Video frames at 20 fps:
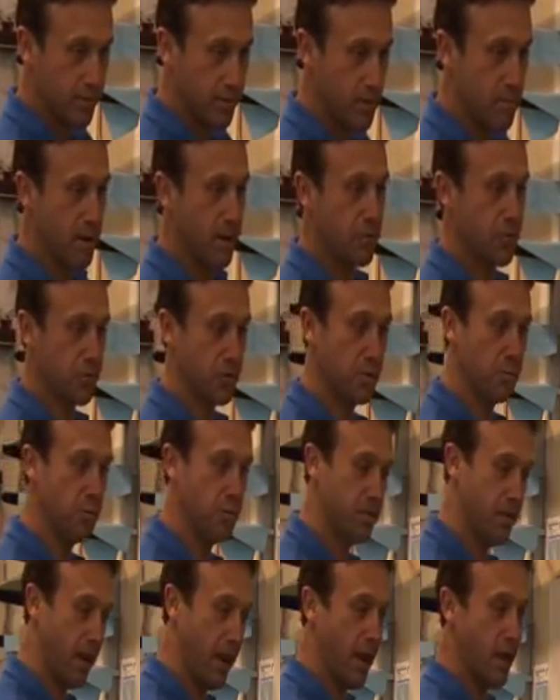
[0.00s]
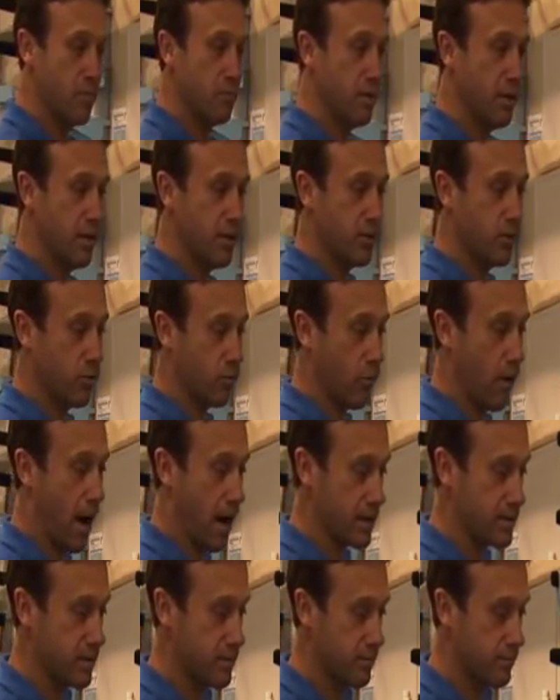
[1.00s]
And make sure you put the A and B
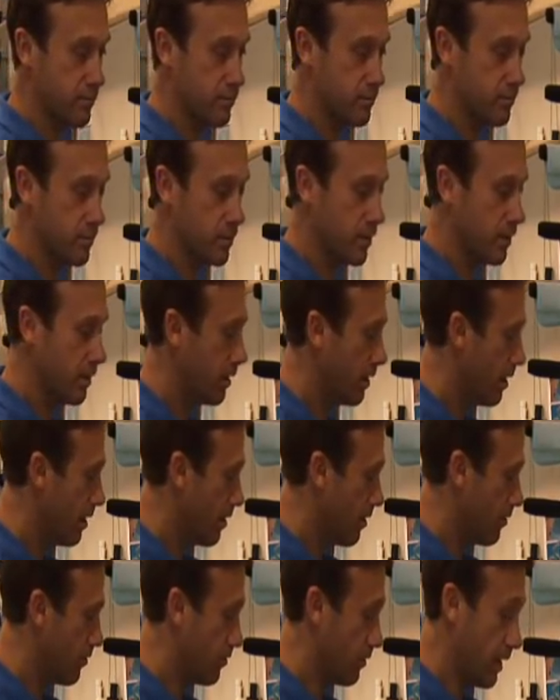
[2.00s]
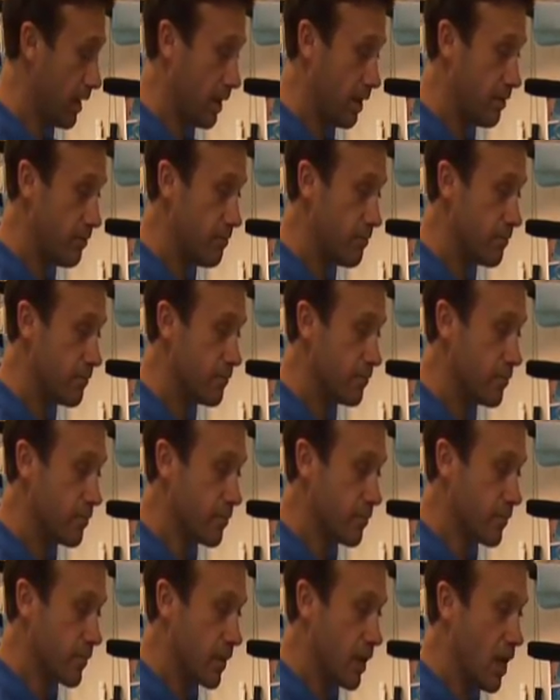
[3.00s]
correct. Then,
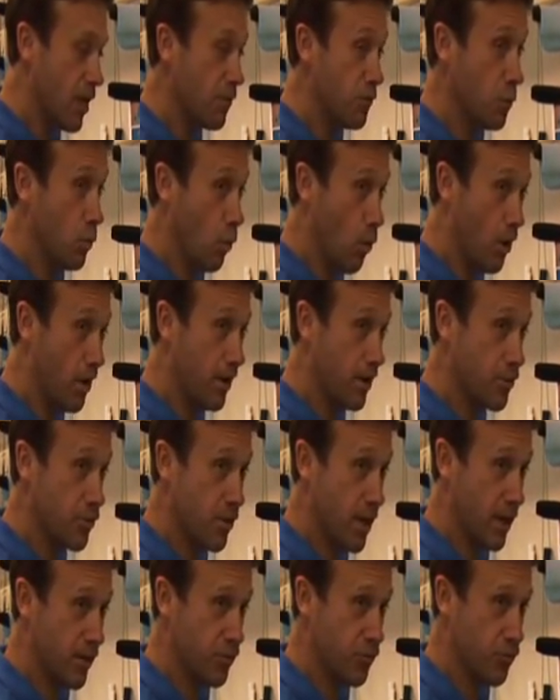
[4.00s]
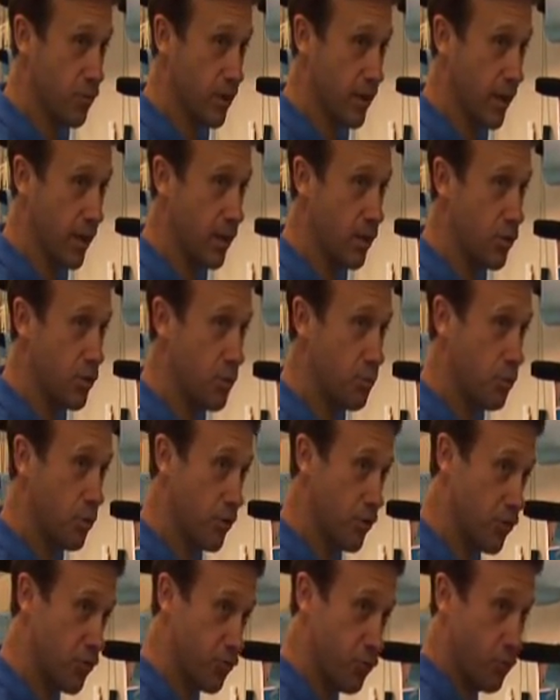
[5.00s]
if you wanted to check stringing, you'd put
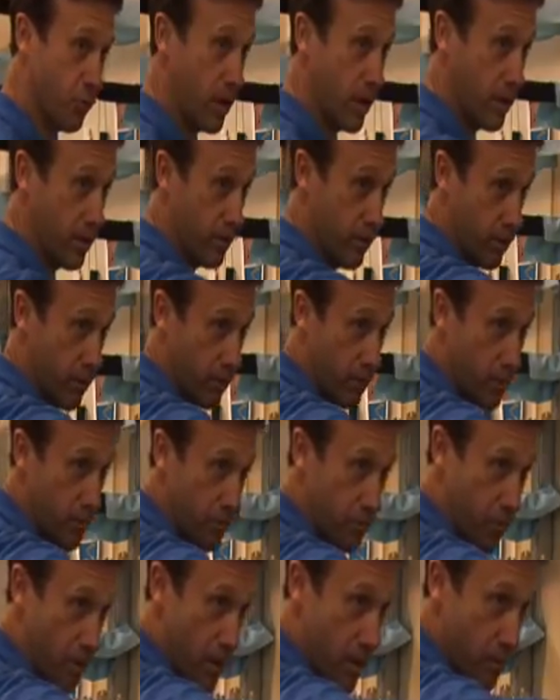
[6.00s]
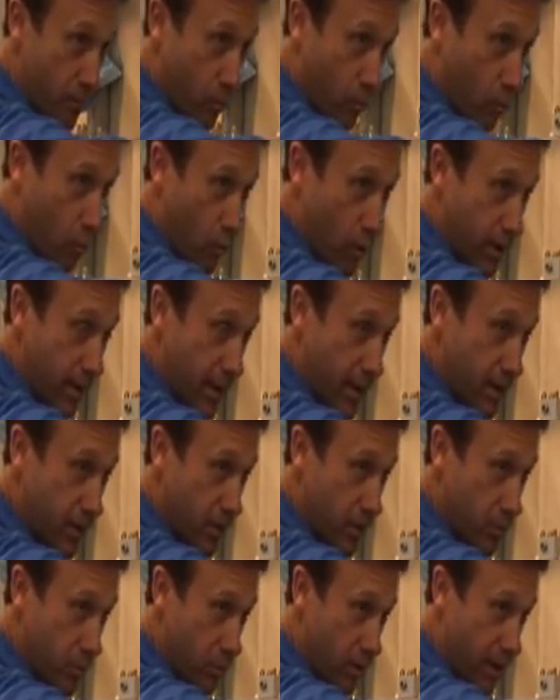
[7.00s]
a string from one end of
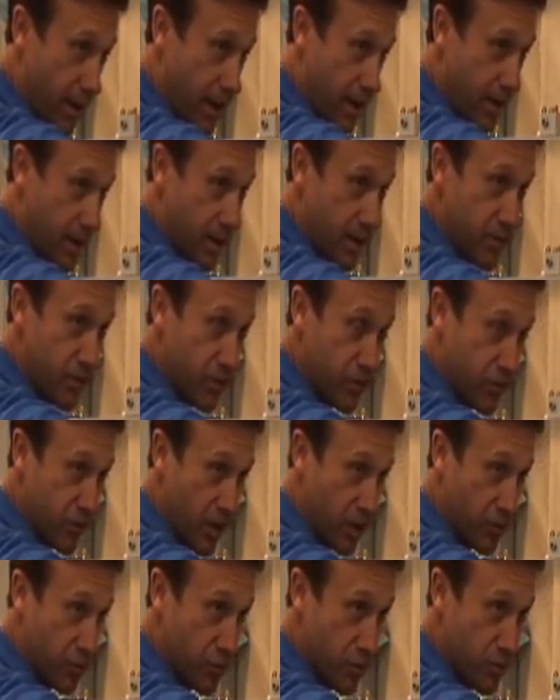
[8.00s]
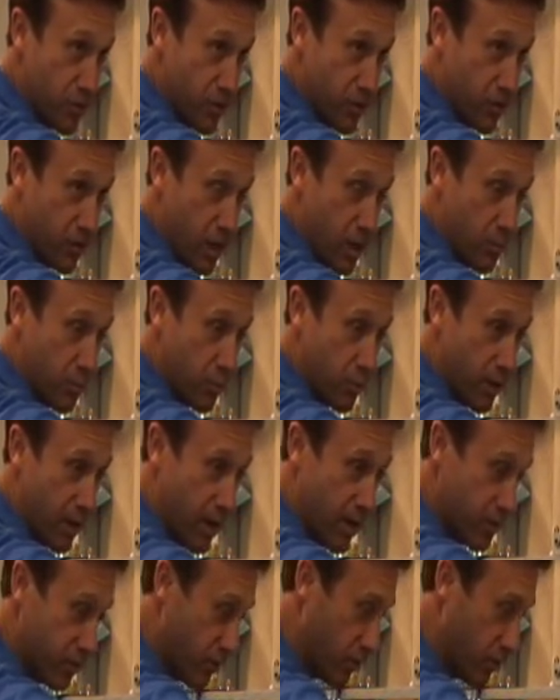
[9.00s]
the blade in the center in the same place.